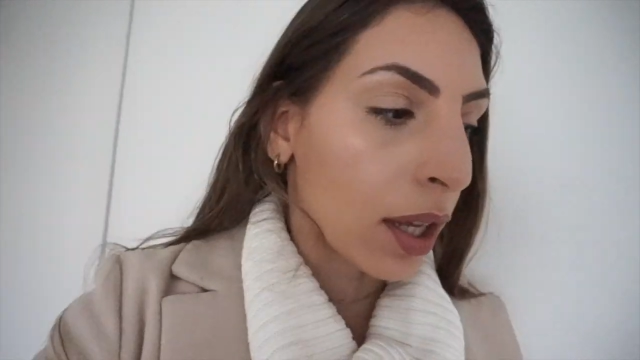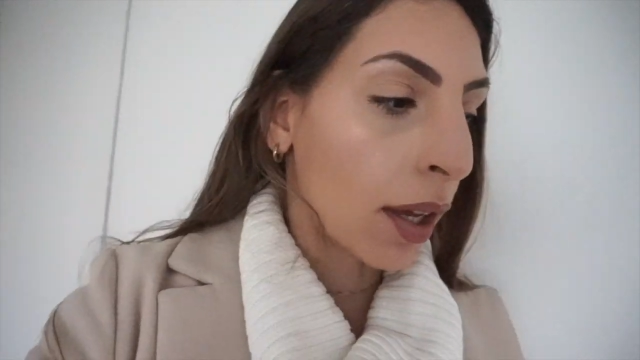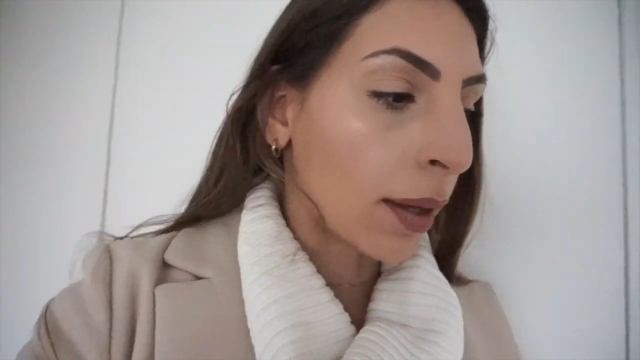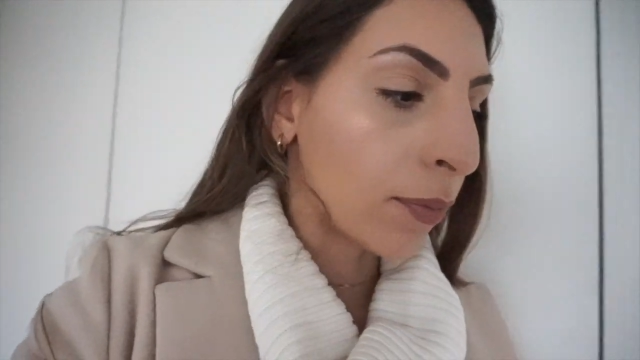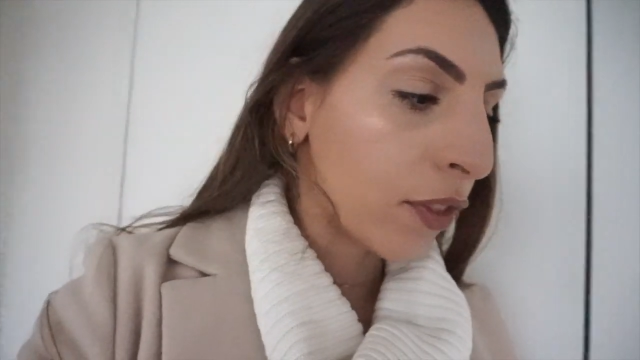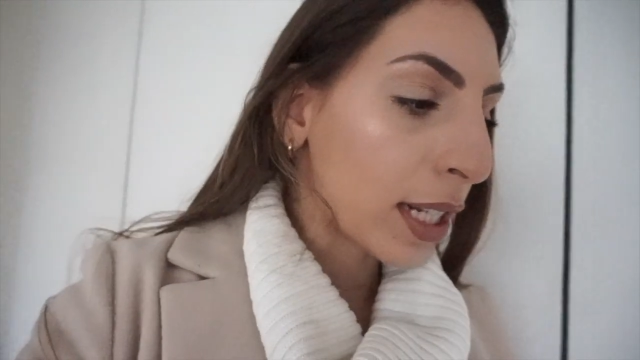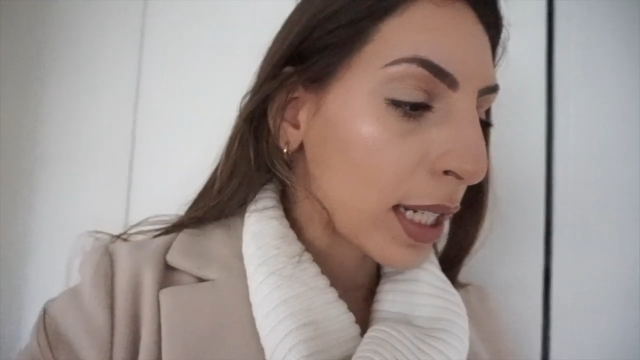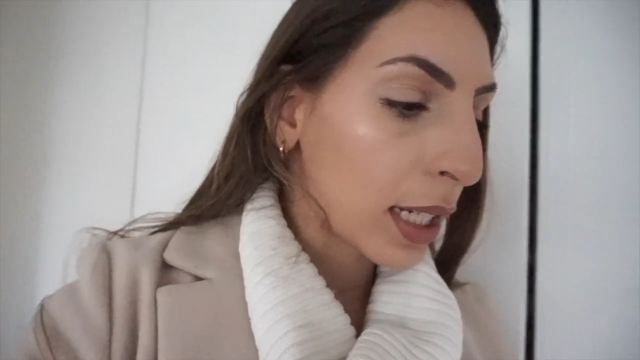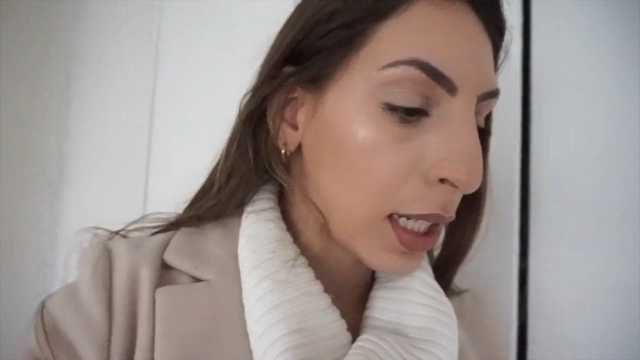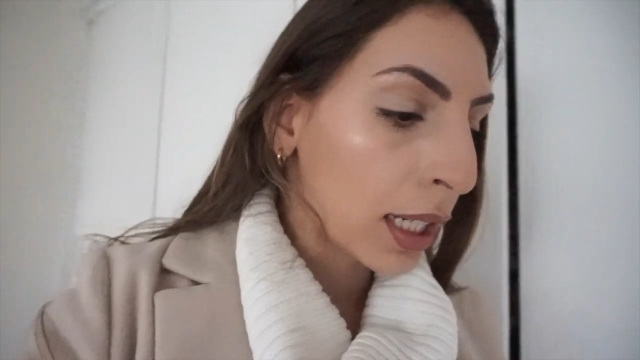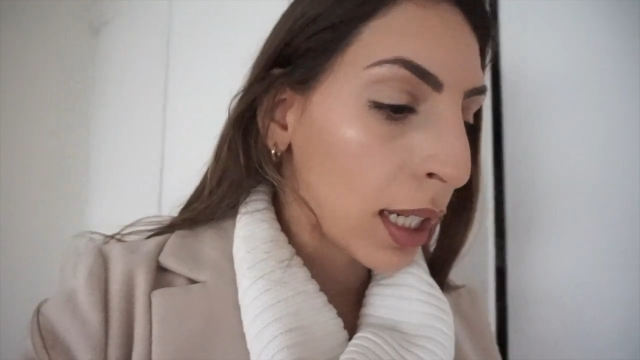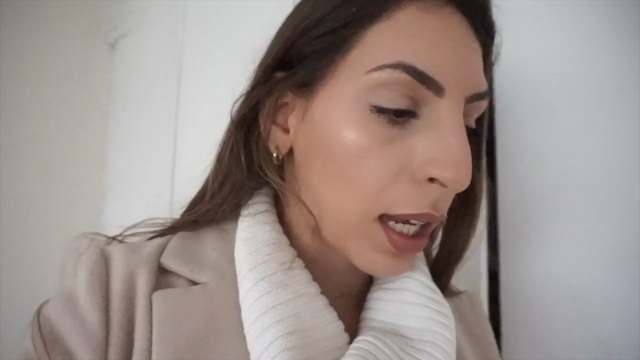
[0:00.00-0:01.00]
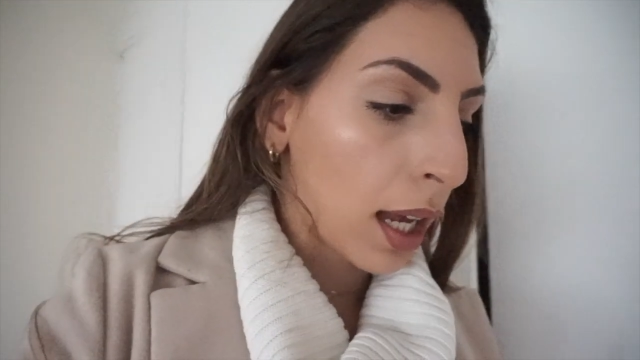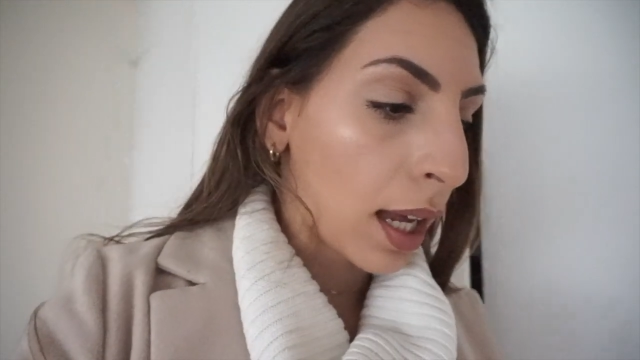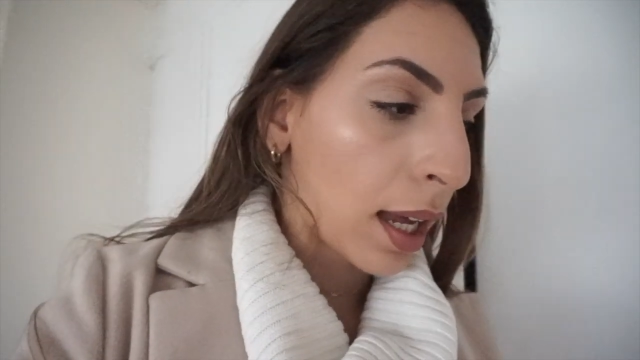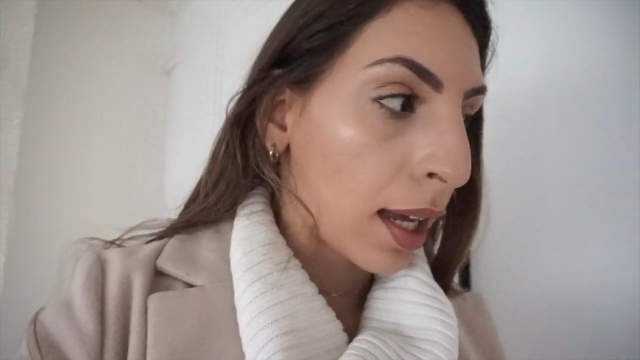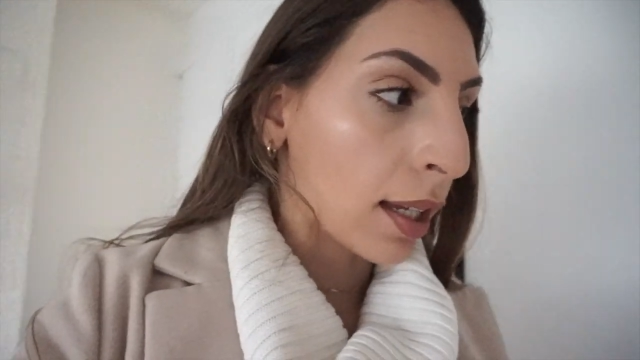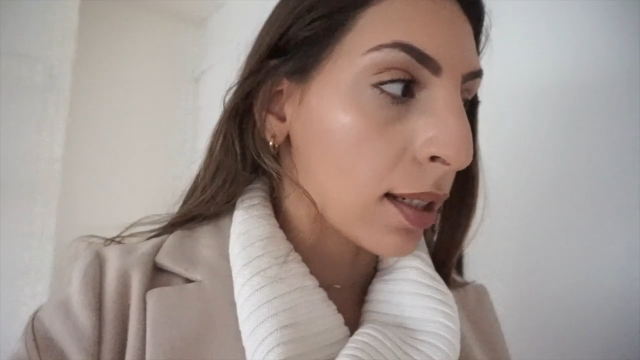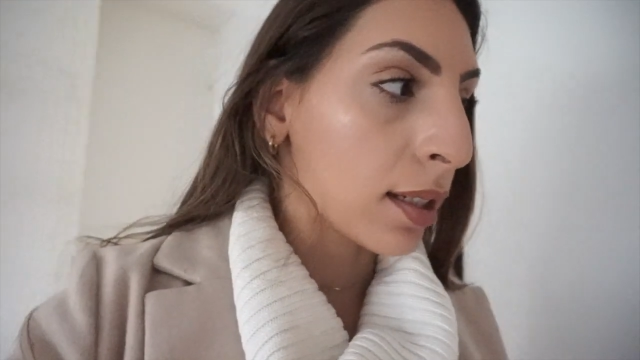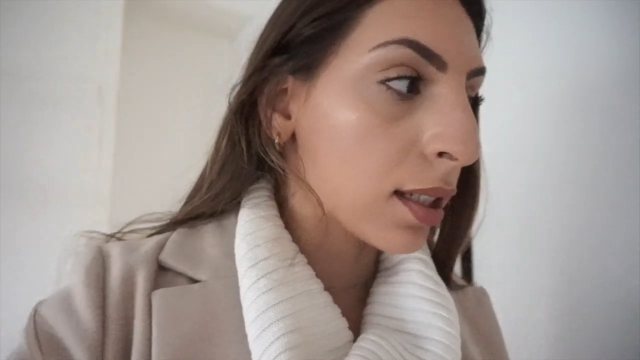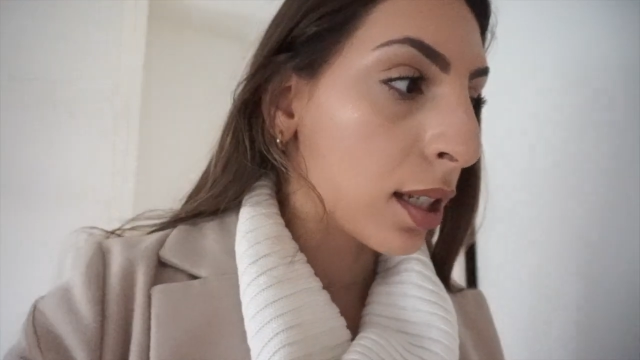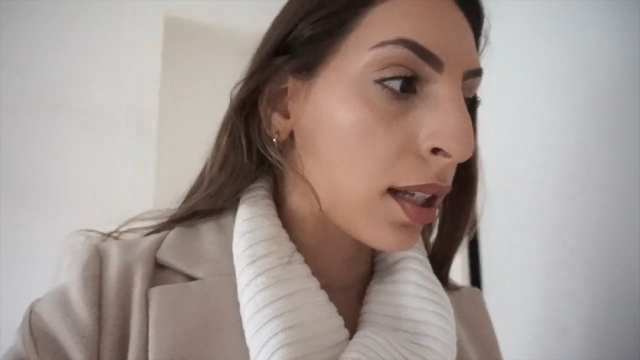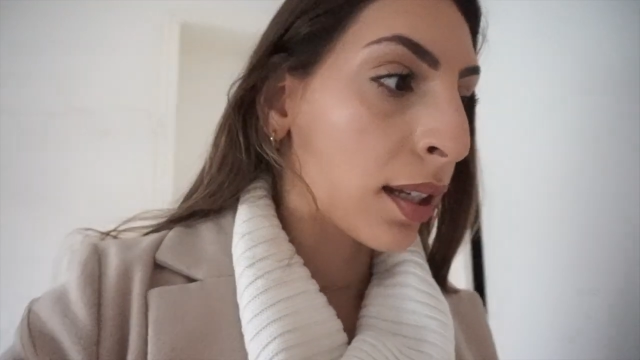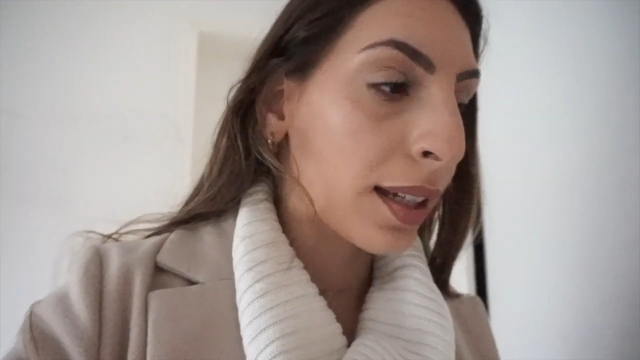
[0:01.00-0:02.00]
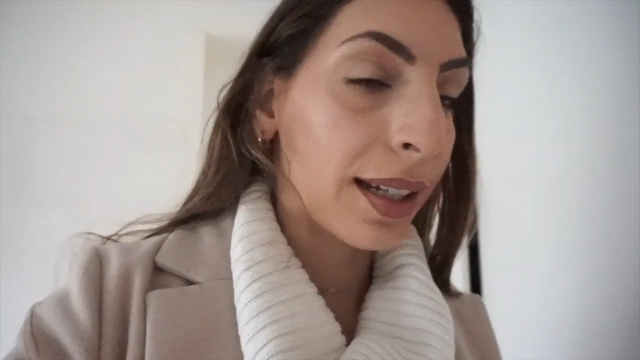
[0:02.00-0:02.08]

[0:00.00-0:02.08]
So I'm ready and